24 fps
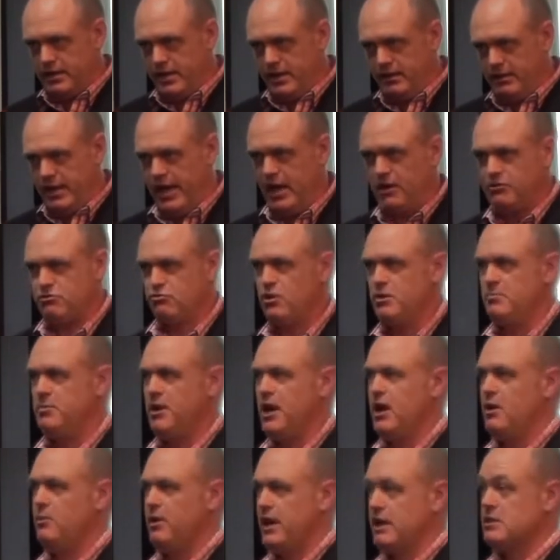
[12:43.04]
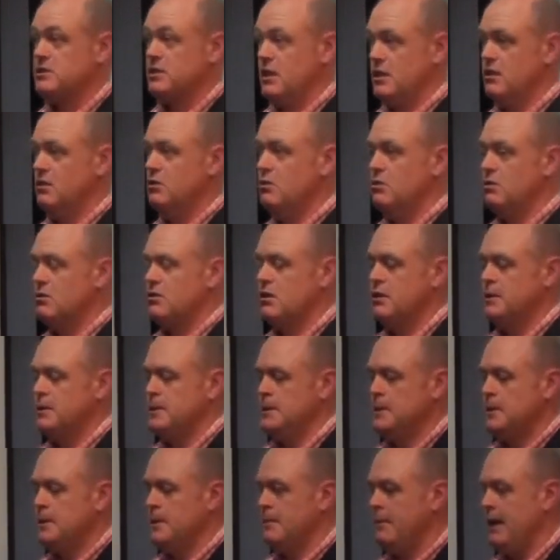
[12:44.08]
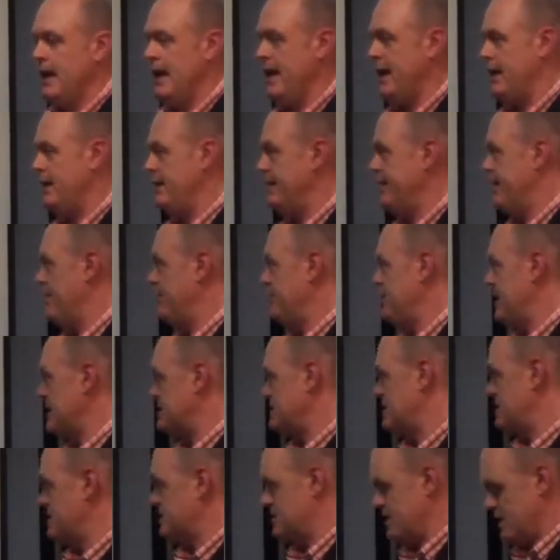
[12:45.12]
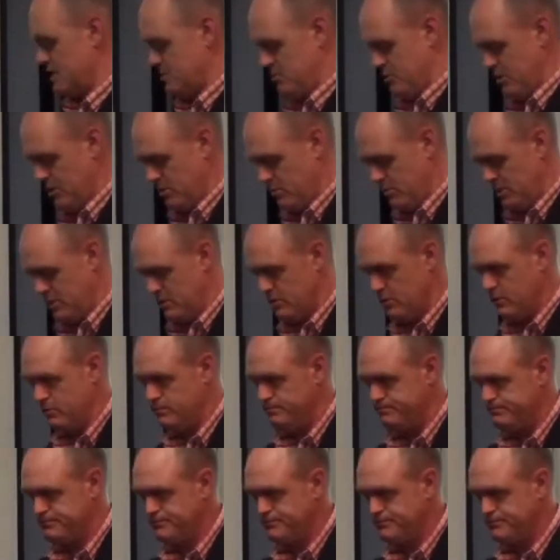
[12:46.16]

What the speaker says: and then how 3PAR would actually look. And that's the assessment that we do.